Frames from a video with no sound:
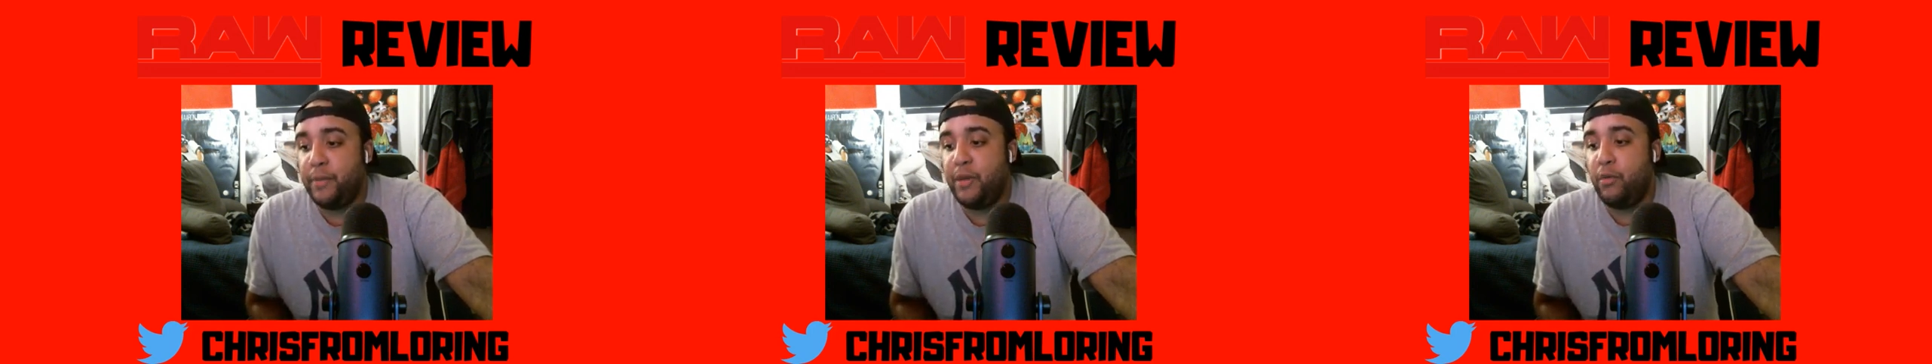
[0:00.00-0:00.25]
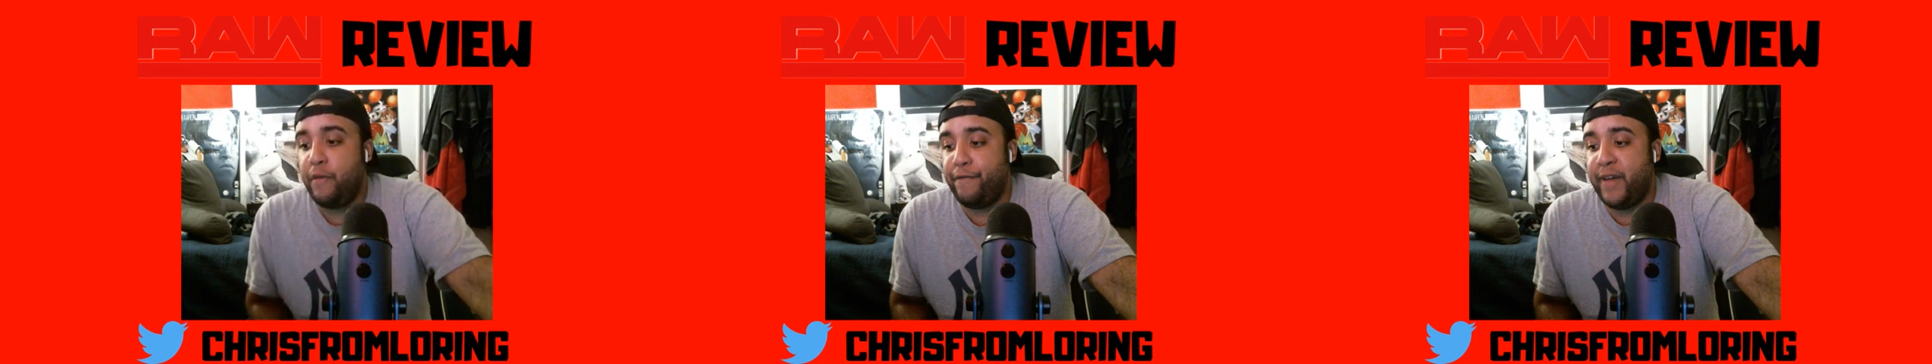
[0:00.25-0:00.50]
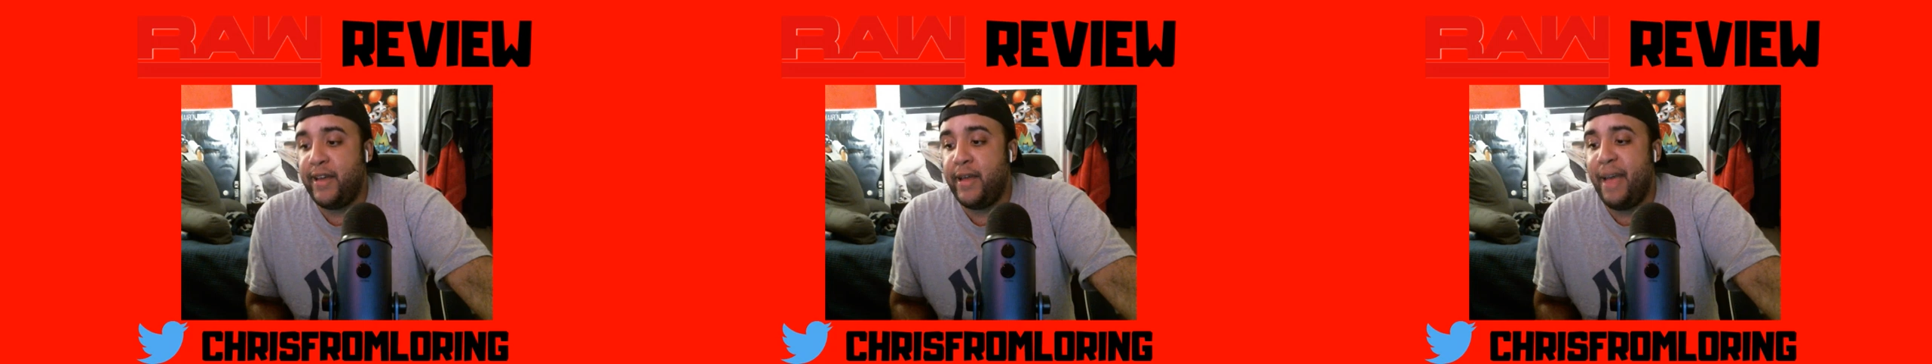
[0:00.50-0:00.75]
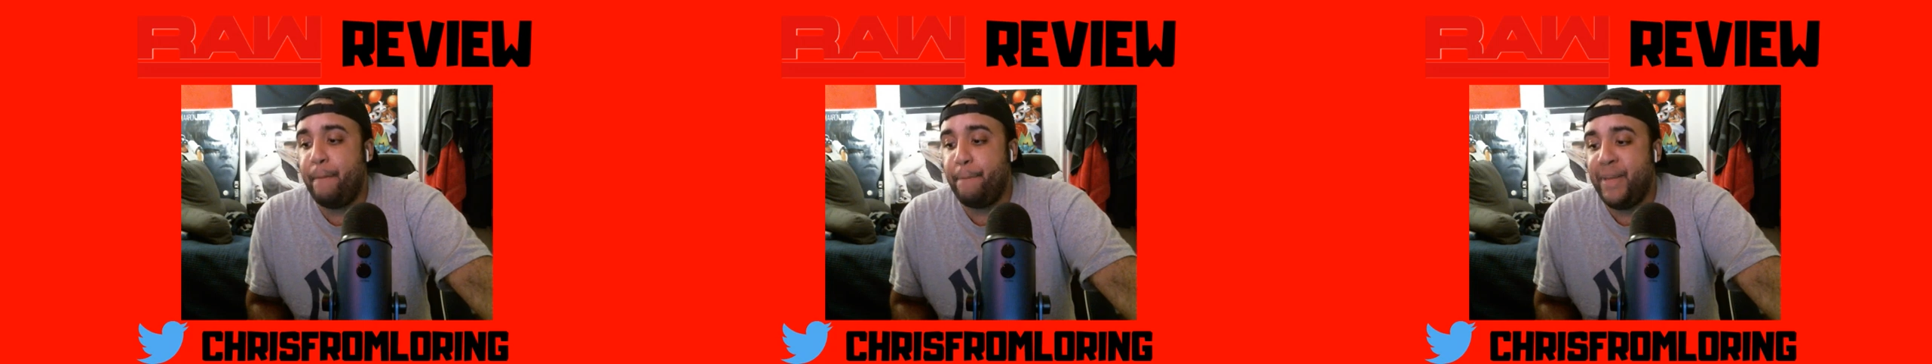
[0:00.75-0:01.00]
He will fight
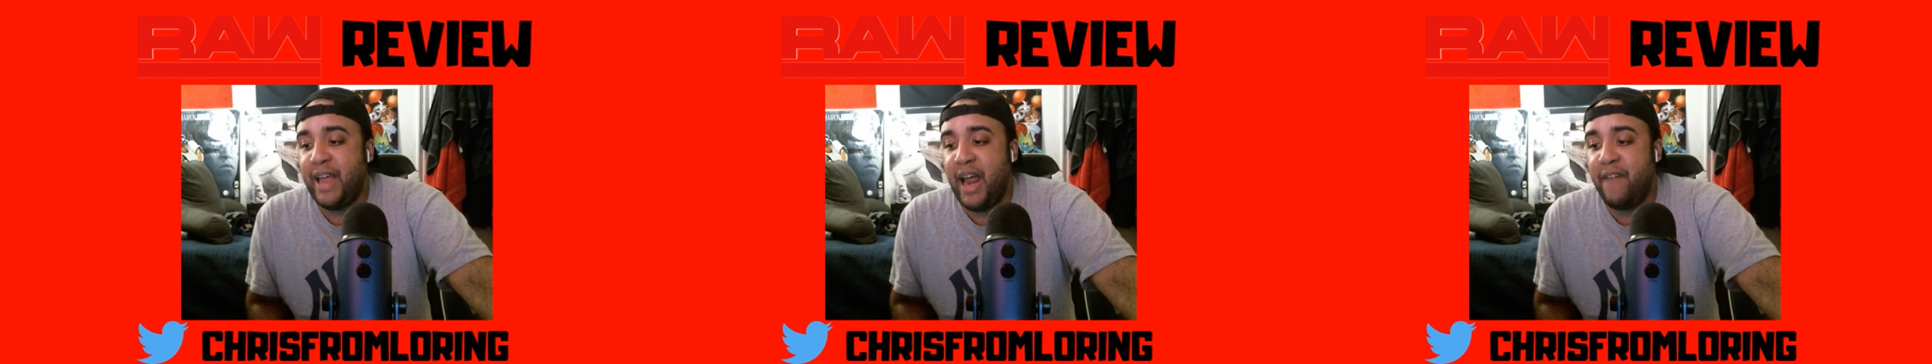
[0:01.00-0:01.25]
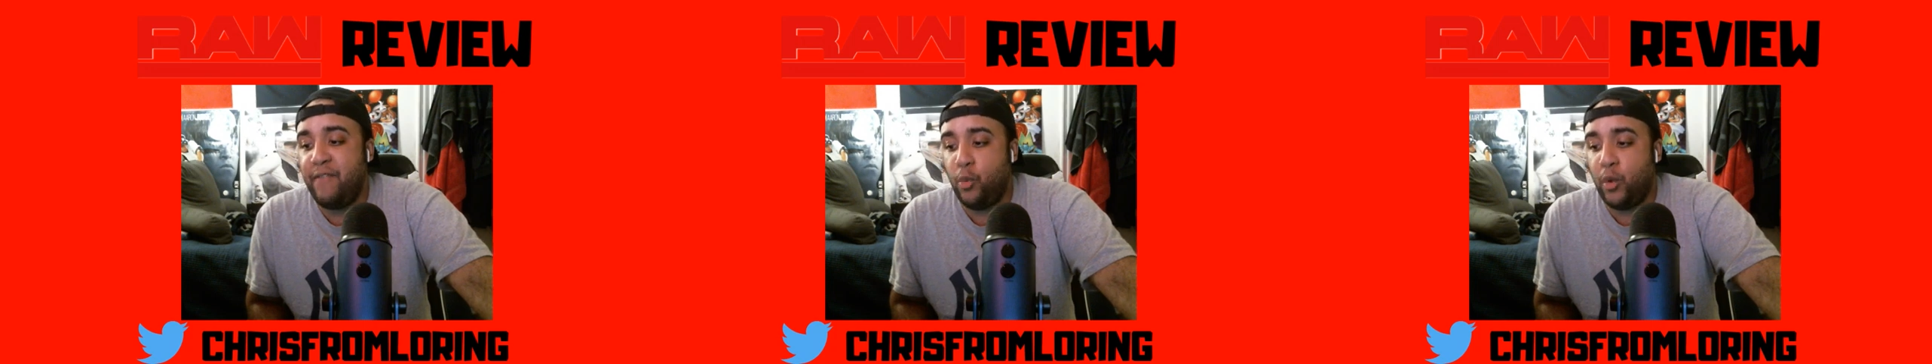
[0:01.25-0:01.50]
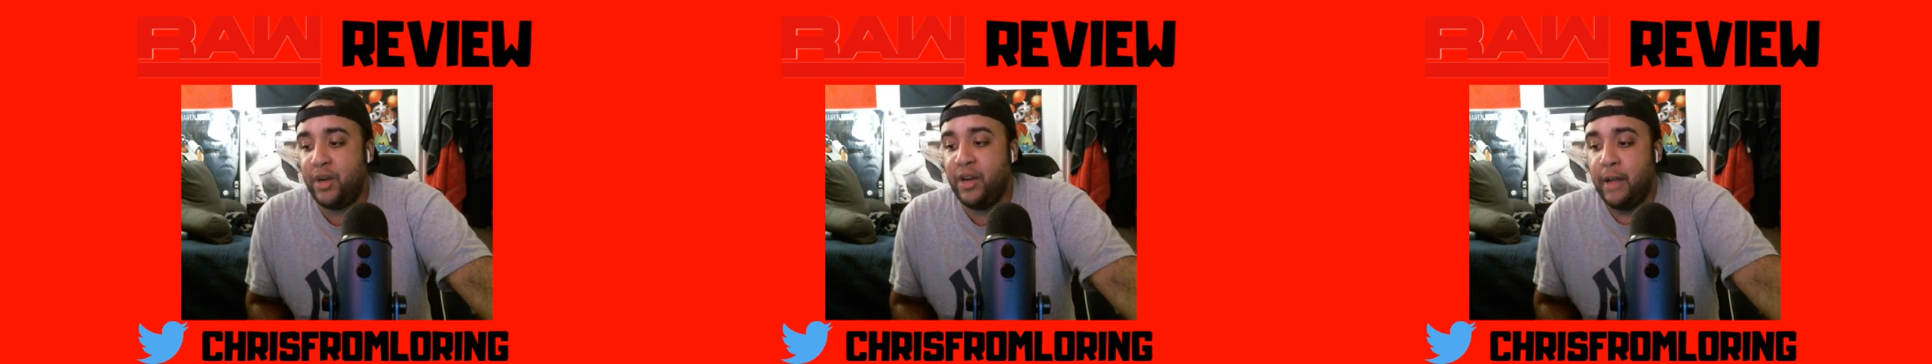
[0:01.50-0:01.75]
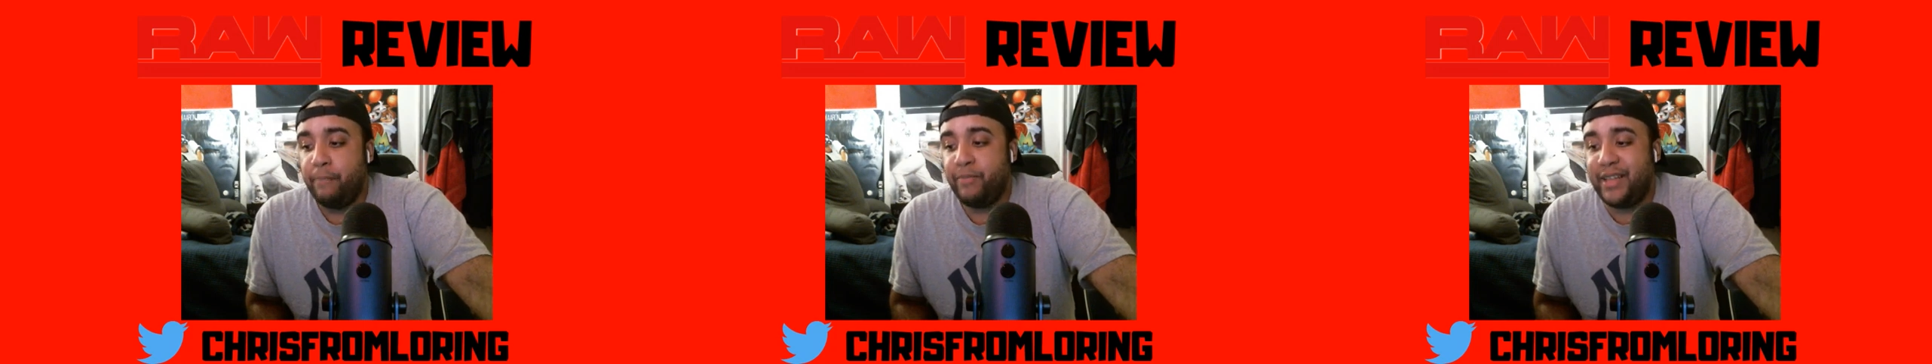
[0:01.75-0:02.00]
and beat everyone
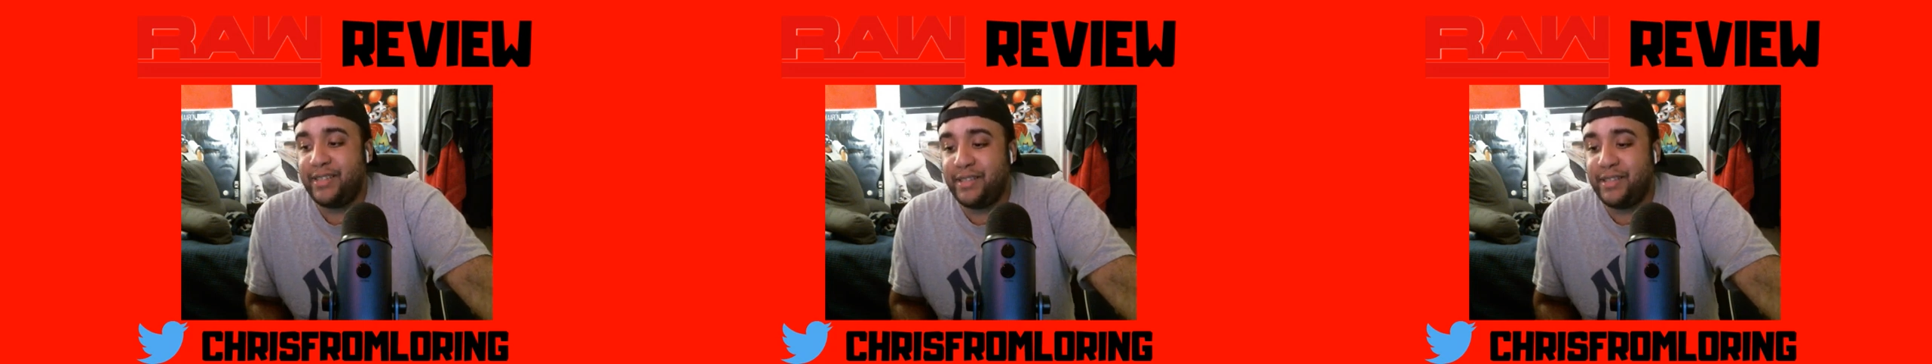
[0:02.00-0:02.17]
that